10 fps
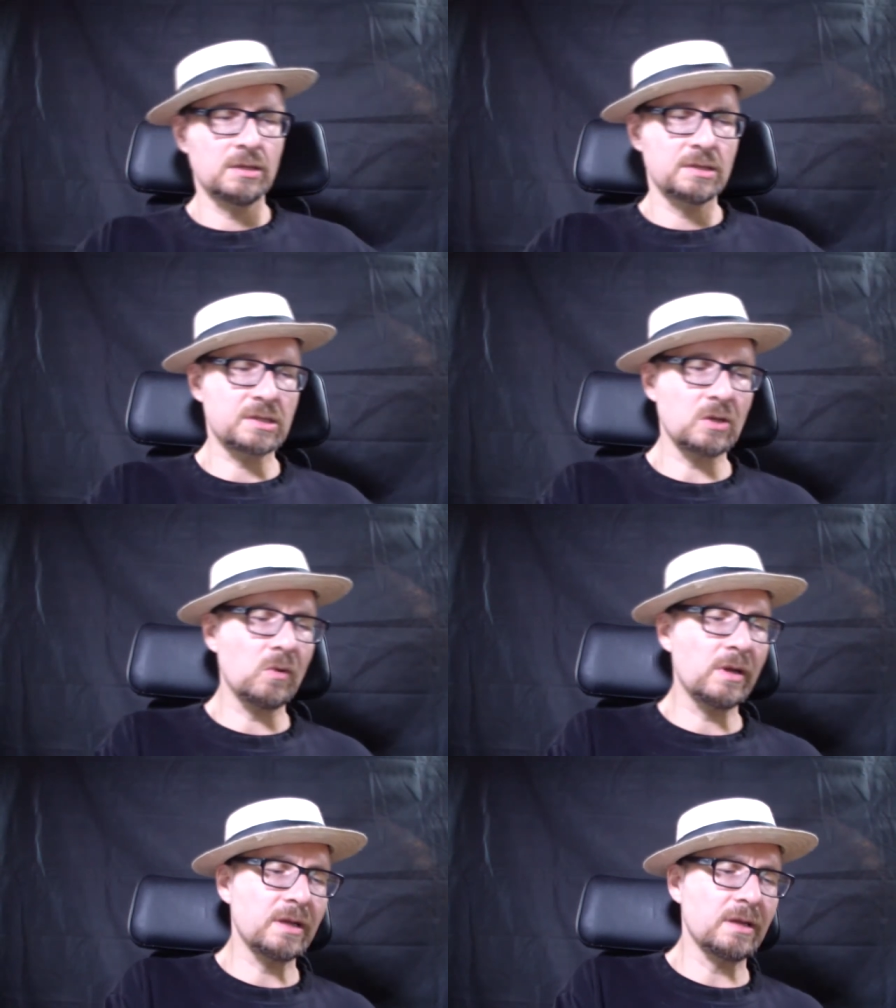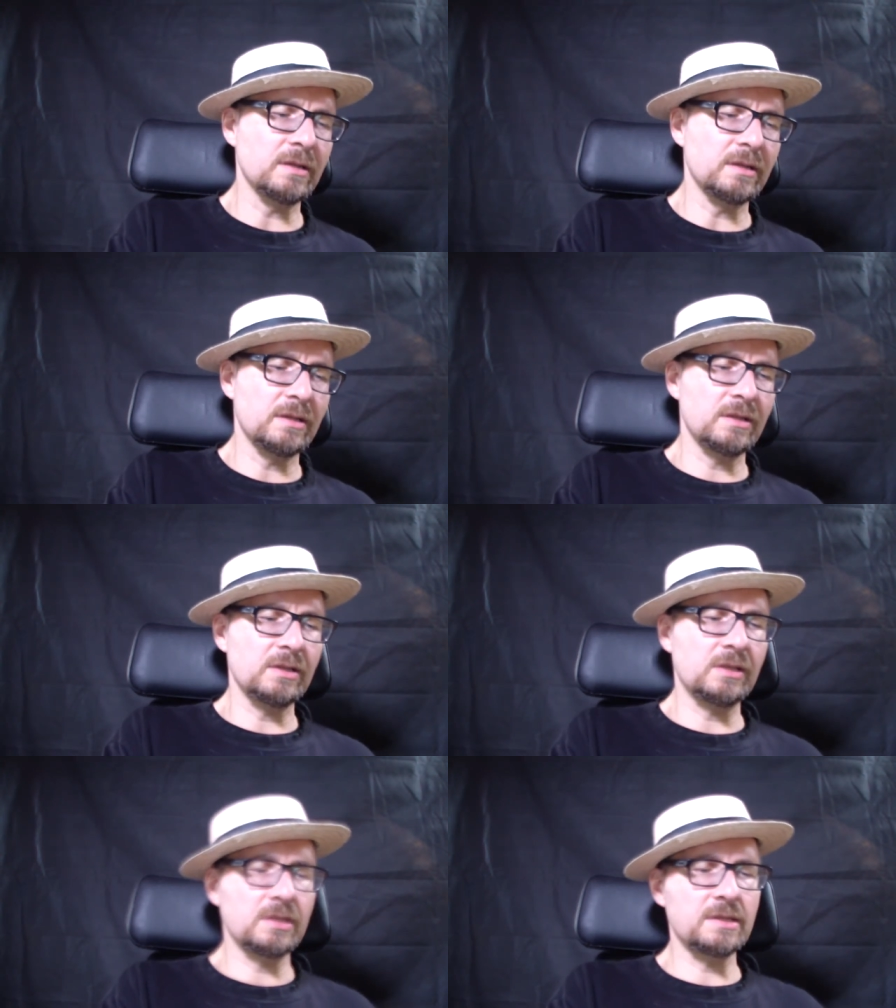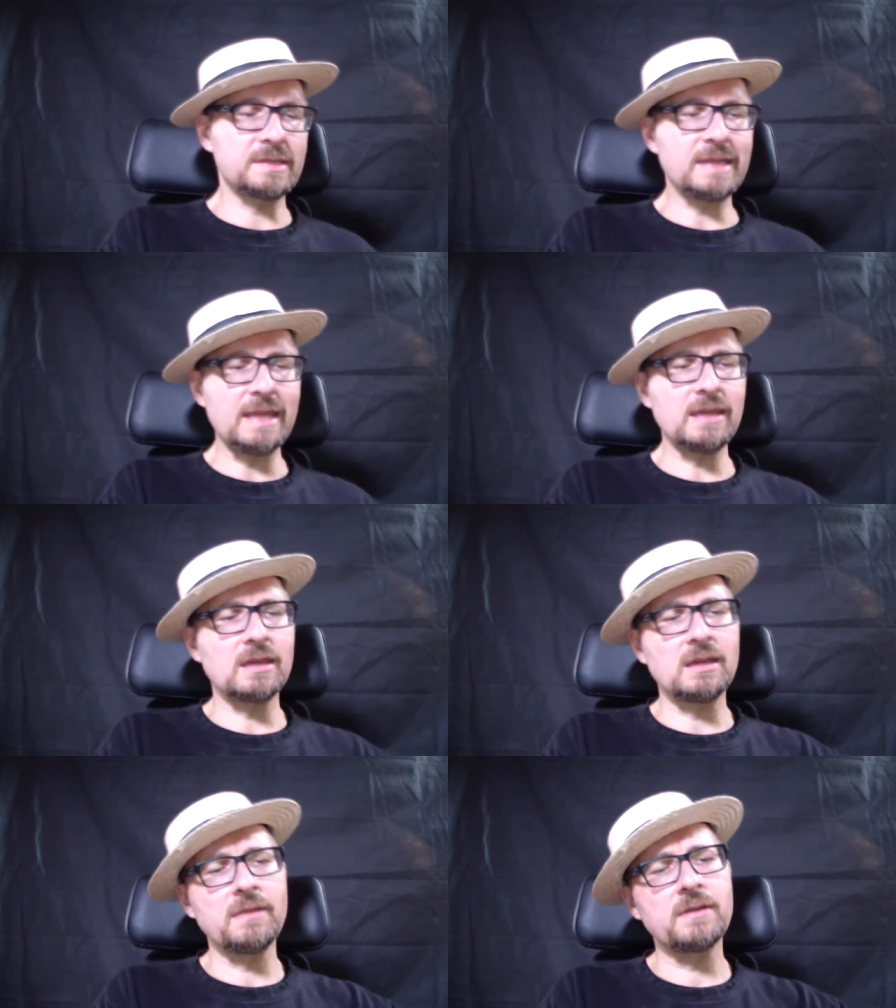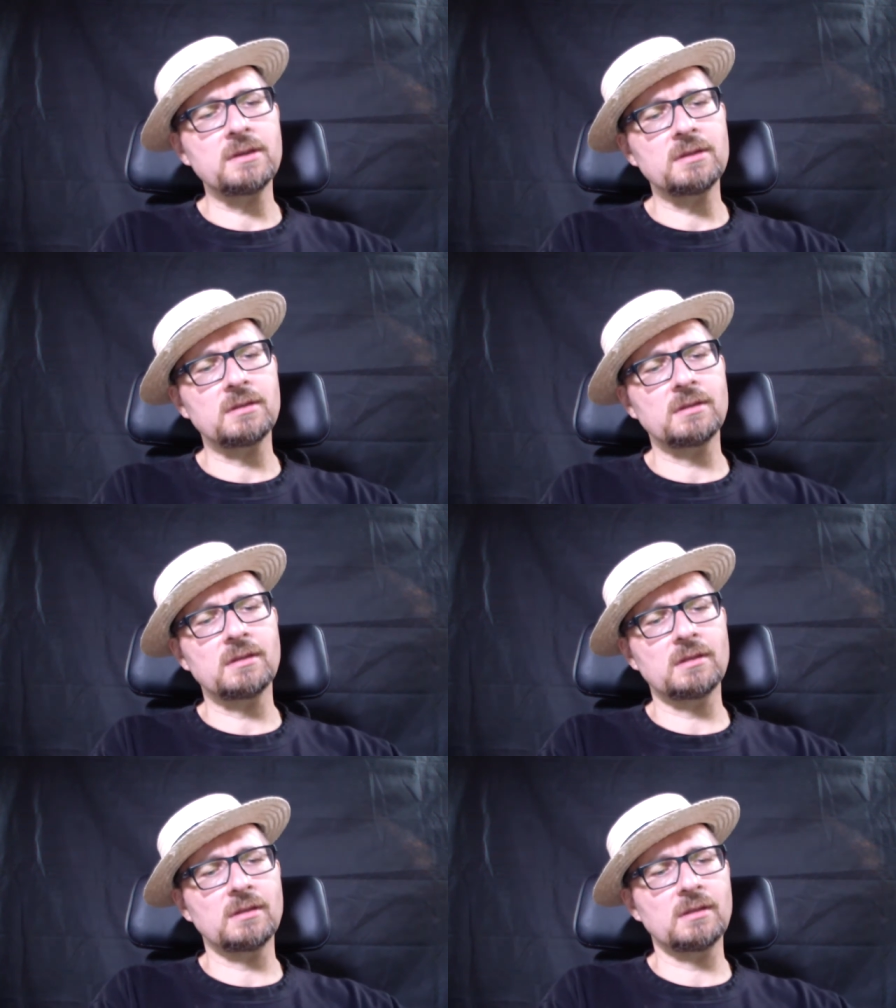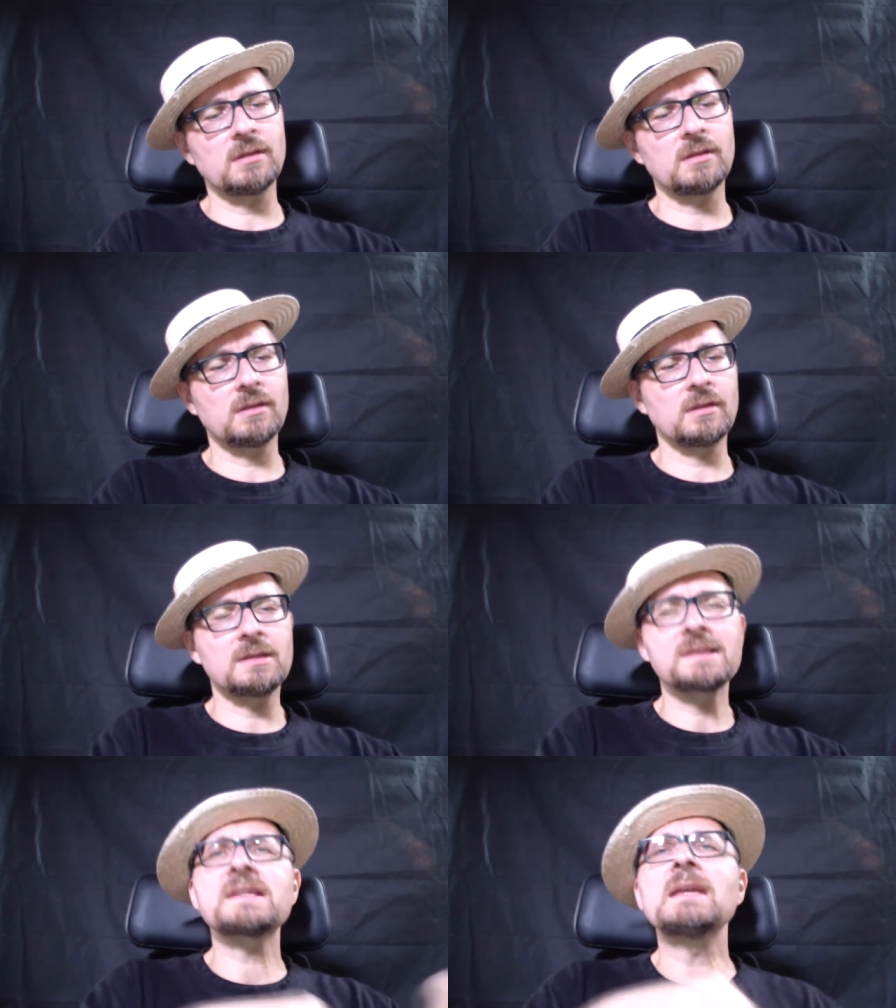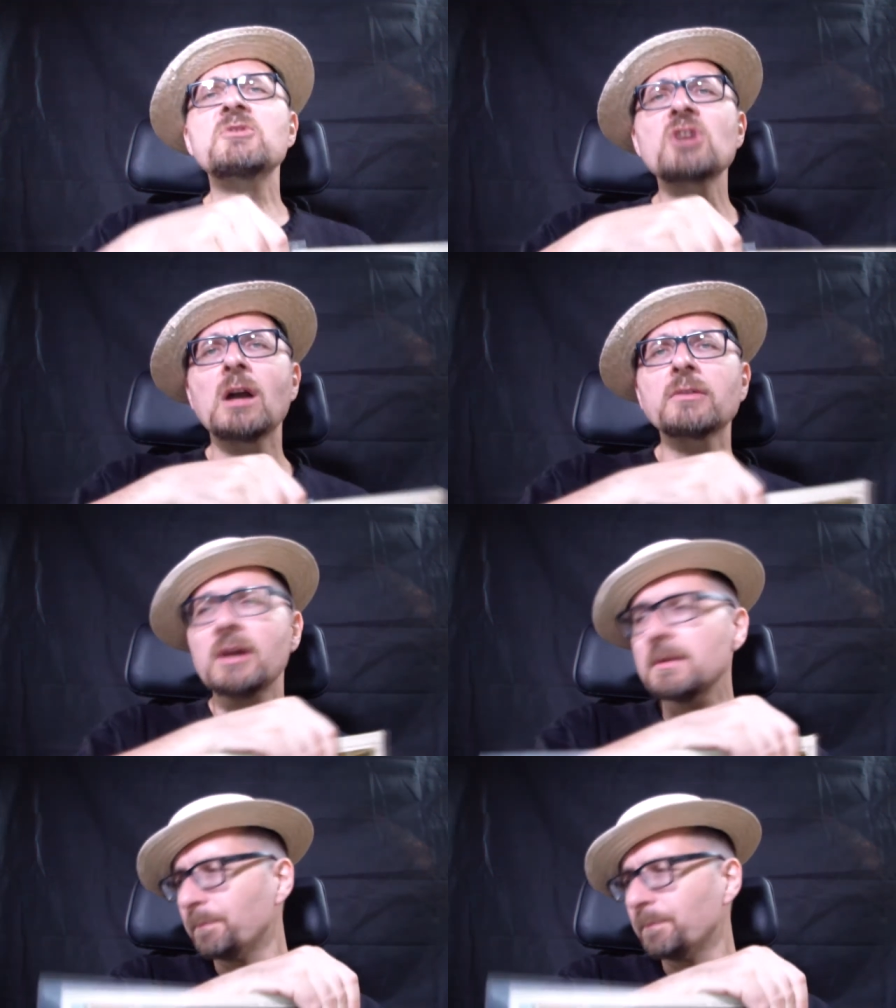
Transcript: So, uh, staying in the same genre.